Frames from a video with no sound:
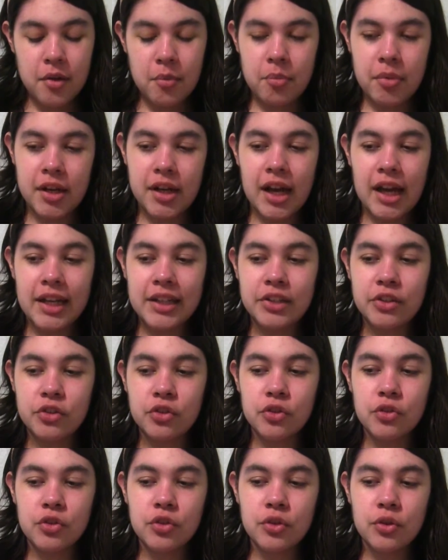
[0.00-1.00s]
but I
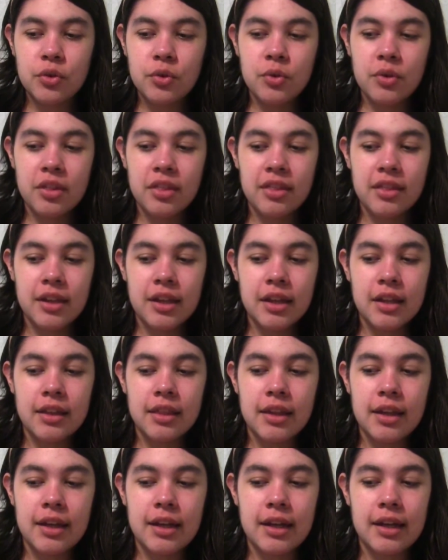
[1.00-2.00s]
do
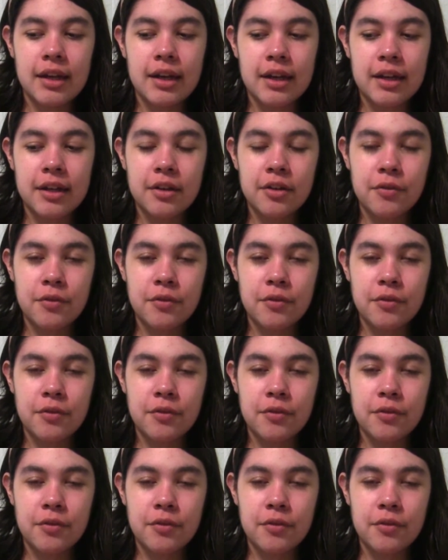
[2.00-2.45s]
think that it kind